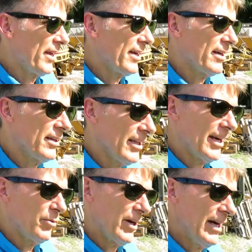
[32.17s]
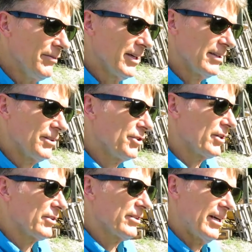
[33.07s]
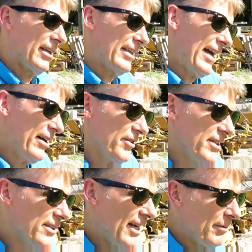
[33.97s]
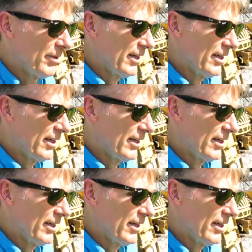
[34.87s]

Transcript: and unlike what I've done this year is allow these damn